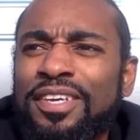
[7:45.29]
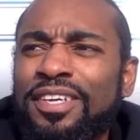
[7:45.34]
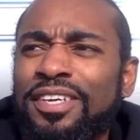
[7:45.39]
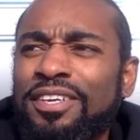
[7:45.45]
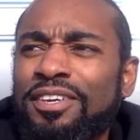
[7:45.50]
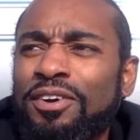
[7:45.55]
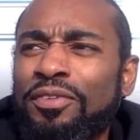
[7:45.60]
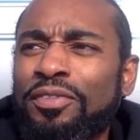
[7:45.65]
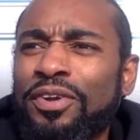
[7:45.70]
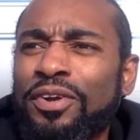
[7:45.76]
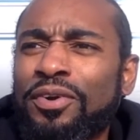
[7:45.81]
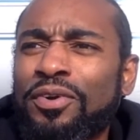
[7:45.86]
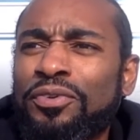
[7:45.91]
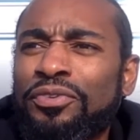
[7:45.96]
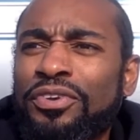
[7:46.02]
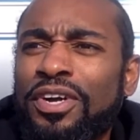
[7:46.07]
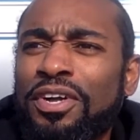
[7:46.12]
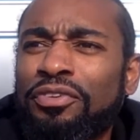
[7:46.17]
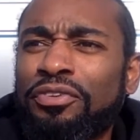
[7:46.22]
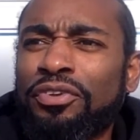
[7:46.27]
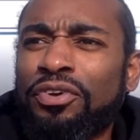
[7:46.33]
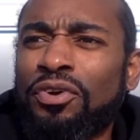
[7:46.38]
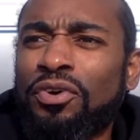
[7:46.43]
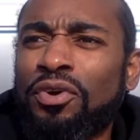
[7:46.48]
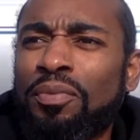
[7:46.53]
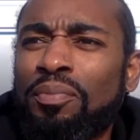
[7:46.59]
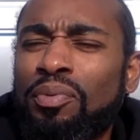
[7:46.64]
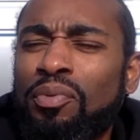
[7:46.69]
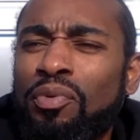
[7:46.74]
You know, there was
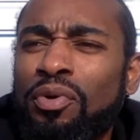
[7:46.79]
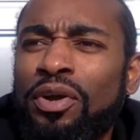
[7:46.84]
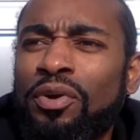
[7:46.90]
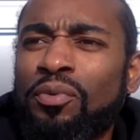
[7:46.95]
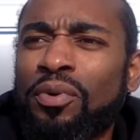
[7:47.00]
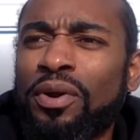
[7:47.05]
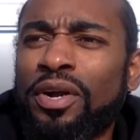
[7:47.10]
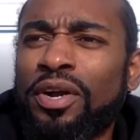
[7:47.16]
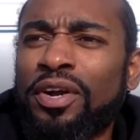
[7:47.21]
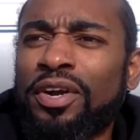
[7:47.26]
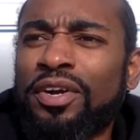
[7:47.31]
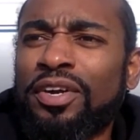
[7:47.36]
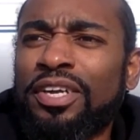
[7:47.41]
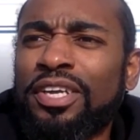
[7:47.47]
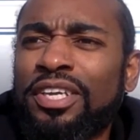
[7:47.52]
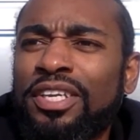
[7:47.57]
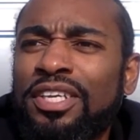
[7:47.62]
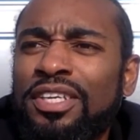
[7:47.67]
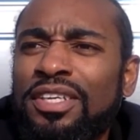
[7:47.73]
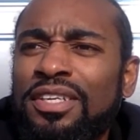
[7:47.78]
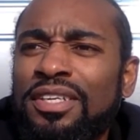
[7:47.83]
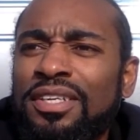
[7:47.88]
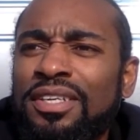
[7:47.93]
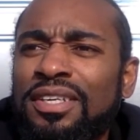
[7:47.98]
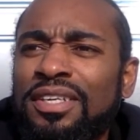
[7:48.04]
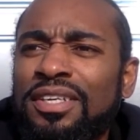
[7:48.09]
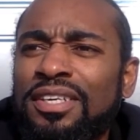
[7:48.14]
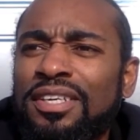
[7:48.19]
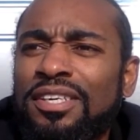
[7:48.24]
also a point where he
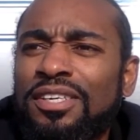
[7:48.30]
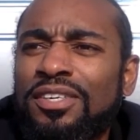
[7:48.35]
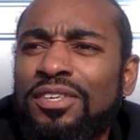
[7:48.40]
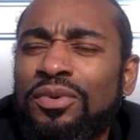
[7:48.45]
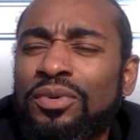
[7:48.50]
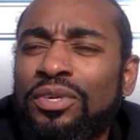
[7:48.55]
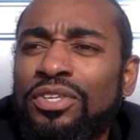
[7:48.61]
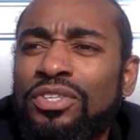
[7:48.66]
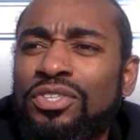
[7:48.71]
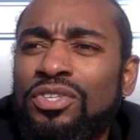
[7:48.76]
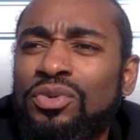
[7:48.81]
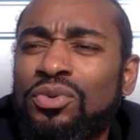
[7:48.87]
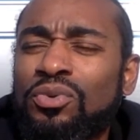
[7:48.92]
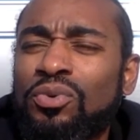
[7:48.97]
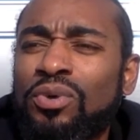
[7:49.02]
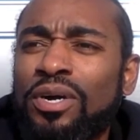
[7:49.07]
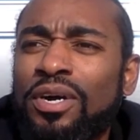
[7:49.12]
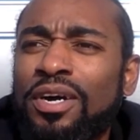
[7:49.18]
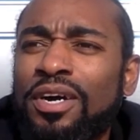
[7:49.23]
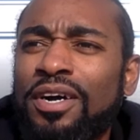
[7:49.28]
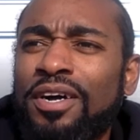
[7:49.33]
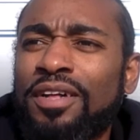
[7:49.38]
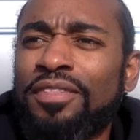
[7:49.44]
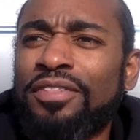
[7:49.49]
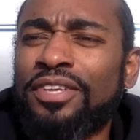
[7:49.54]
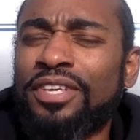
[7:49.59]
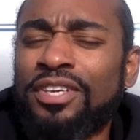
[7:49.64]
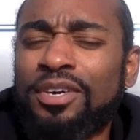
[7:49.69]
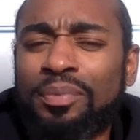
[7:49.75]
alluded to uh,
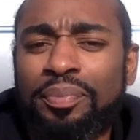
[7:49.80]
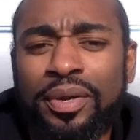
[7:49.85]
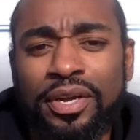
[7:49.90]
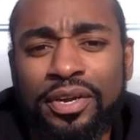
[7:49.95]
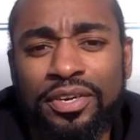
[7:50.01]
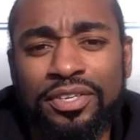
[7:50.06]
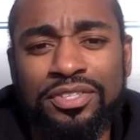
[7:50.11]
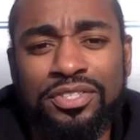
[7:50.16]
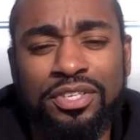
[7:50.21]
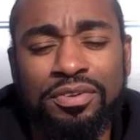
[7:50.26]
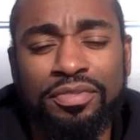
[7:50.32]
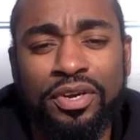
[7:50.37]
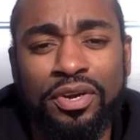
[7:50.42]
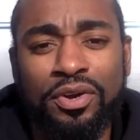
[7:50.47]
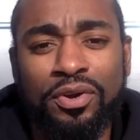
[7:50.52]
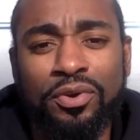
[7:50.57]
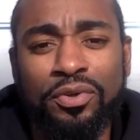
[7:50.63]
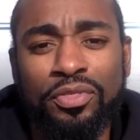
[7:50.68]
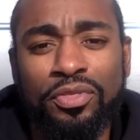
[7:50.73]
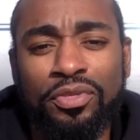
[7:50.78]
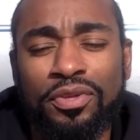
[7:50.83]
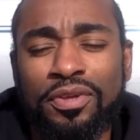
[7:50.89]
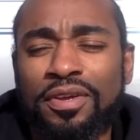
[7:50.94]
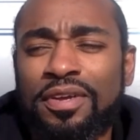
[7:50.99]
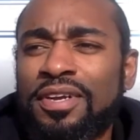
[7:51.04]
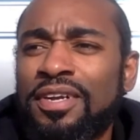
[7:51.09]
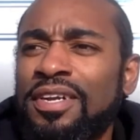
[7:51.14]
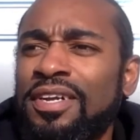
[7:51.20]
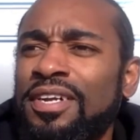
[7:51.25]
the appearance of the Earth
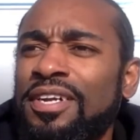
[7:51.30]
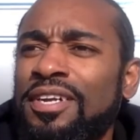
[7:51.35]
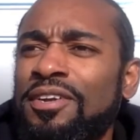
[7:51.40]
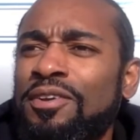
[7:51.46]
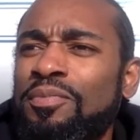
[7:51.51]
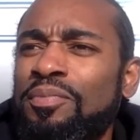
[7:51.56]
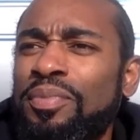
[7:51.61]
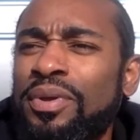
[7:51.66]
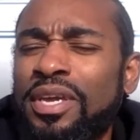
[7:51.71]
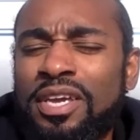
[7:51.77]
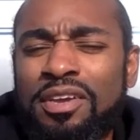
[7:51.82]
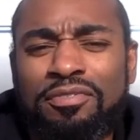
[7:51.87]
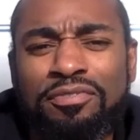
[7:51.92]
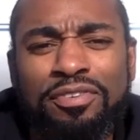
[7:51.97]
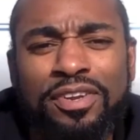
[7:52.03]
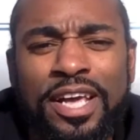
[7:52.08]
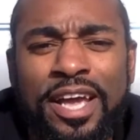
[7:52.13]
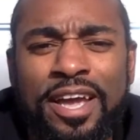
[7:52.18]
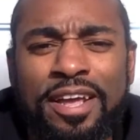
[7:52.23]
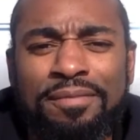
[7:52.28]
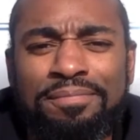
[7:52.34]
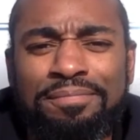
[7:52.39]
being flat.